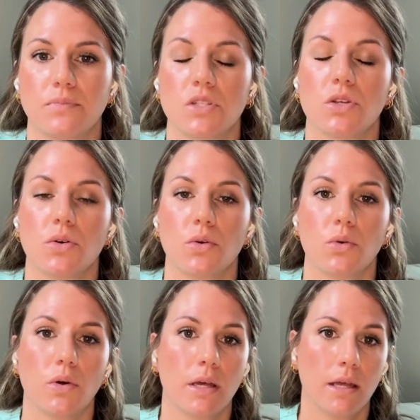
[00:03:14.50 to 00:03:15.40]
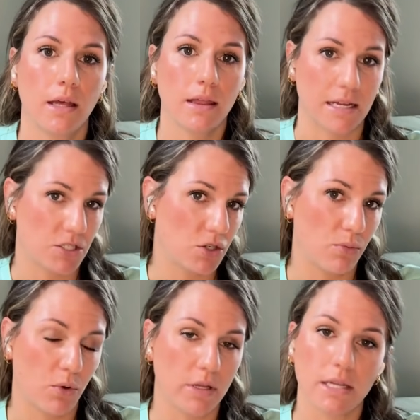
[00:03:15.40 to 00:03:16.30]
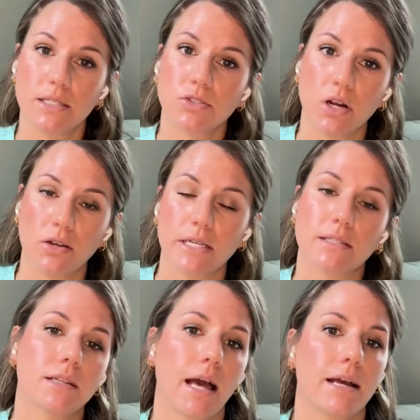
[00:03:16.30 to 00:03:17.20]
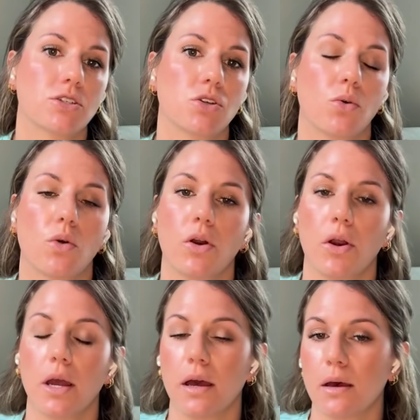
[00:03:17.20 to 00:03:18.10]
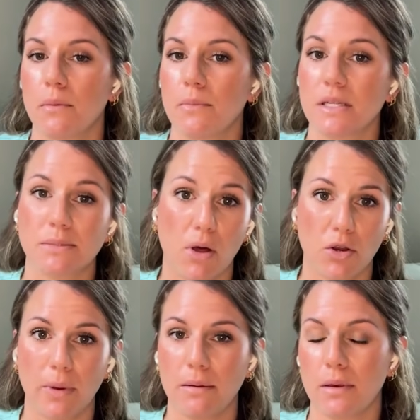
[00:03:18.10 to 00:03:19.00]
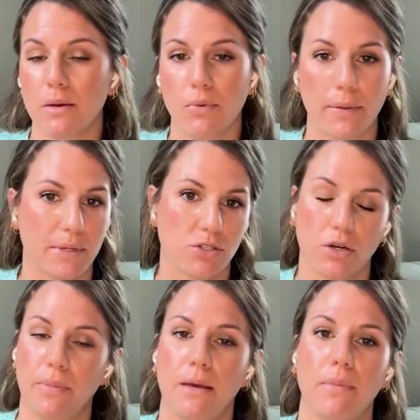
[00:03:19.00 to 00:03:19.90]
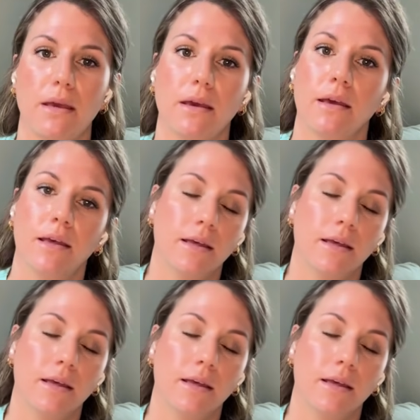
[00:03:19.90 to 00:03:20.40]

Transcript: to latch a newborn that is struggling to latch, or a smaller baby, a premature baby,